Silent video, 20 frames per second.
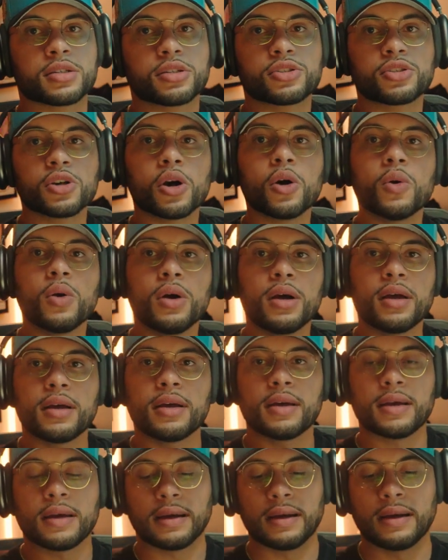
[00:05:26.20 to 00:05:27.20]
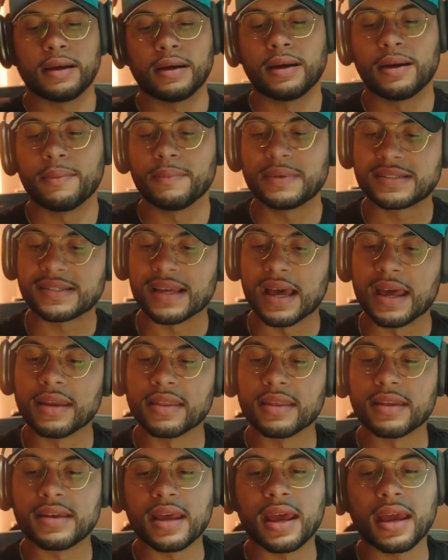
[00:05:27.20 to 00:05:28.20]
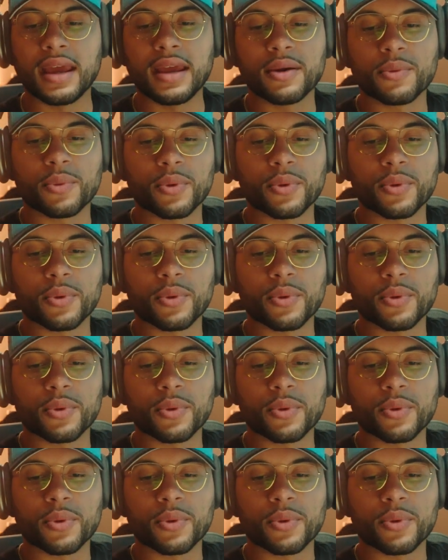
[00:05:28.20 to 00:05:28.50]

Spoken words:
So it's the end of the day.